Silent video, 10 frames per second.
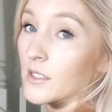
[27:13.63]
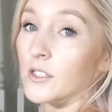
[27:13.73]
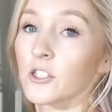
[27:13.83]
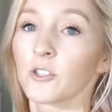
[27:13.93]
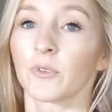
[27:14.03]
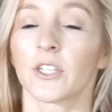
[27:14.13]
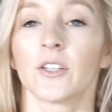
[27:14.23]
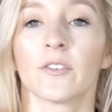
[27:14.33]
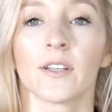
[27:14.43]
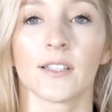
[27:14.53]
Super
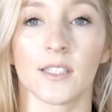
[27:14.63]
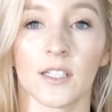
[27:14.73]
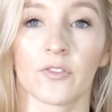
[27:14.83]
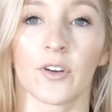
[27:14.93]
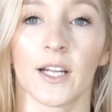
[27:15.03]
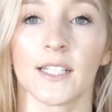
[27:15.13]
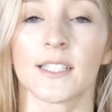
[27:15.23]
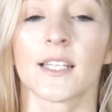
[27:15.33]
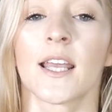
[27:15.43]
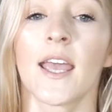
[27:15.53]
cute,
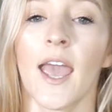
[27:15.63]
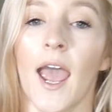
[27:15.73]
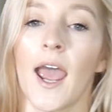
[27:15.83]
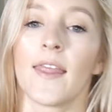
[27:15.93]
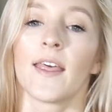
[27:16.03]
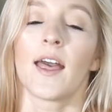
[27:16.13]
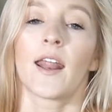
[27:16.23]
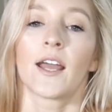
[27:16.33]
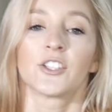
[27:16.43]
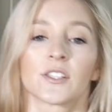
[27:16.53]
different. And then
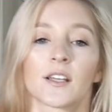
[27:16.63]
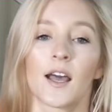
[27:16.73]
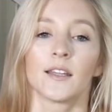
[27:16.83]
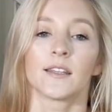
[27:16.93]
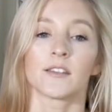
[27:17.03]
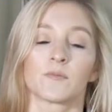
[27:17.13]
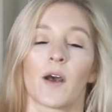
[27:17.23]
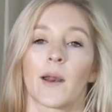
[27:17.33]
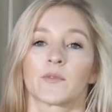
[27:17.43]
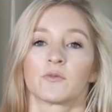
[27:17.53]
I just got these
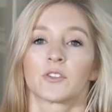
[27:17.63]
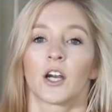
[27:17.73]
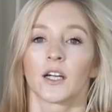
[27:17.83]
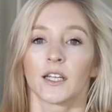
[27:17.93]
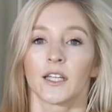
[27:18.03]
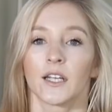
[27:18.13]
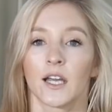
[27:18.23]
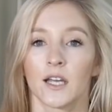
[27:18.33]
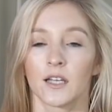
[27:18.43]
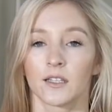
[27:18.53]
bottoms from Target
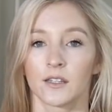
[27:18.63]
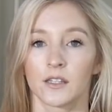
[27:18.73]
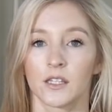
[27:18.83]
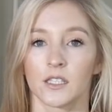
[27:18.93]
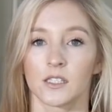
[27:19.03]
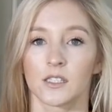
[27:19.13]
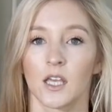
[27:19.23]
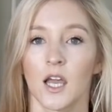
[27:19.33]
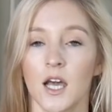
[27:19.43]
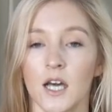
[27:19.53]
this
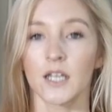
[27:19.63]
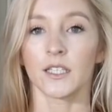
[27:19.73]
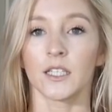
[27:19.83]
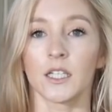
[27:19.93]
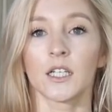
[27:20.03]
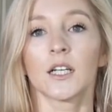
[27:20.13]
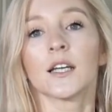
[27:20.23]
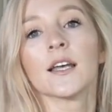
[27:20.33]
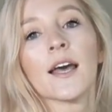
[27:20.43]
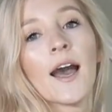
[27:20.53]

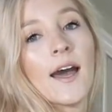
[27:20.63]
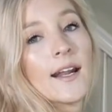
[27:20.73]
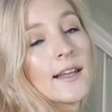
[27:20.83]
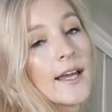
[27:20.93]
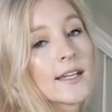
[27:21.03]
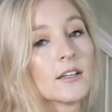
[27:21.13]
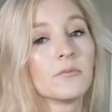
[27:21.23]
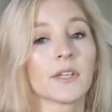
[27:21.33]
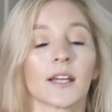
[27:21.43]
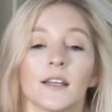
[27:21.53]
year, and I like
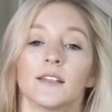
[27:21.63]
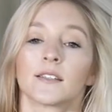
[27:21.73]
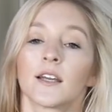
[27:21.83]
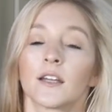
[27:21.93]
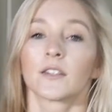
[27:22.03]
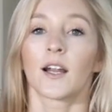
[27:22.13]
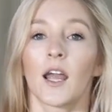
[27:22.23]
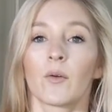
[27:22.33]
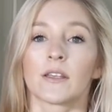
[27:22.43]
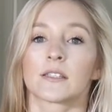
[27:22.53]
them because they're
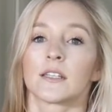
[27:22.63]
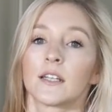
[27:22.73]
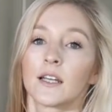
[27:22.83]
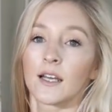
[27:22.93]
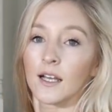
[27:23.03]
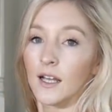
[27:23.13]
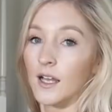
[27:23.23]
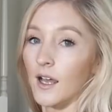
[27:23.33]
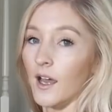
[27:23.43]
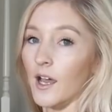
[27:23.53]
high-waisted,
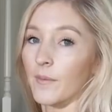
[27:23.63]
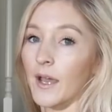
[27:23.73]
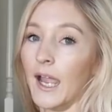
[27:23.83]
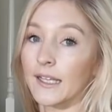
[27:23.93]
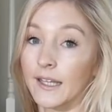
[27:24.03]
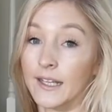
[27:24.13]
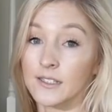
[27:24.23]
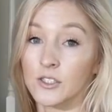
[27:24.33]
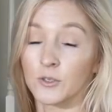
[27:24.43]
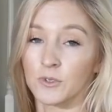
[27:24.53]
um, high leg
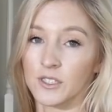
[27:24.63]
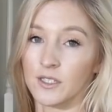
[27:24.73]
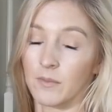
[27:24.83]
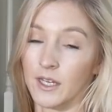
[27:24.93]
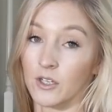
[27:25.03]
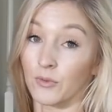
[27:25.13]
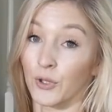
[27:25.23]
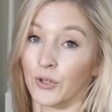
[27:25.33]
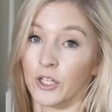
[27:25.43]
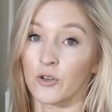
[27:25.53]
scoop, just to make you
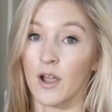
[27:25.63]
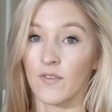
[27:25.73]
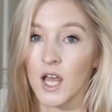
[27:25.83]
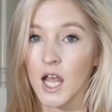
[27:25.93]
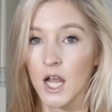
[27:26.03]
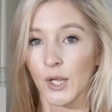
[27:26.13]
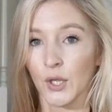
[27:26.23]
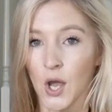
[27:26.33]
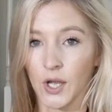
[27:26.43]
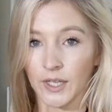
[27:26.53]
look like you have
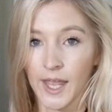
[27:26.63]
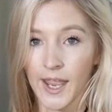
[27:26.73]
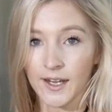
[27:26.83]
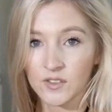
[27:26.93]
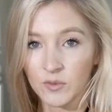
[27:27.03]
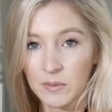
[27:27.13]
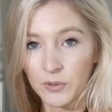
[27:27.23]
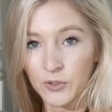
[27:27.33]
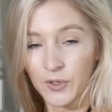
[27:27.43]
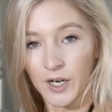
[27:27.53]
long legs for
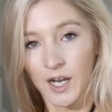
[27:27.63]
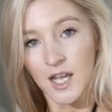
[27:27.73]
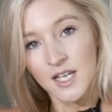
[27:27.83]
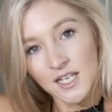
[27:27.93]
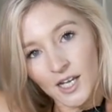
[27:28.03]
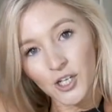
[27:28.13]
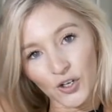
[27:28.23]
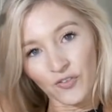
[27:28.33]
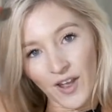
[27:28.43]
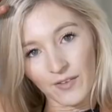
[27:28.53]
people who are
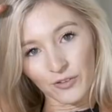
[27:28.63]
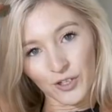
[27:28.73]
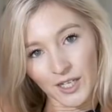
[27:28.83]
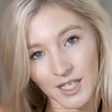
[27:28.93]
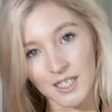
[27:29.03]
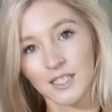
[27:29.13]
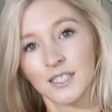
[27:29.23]
under five three.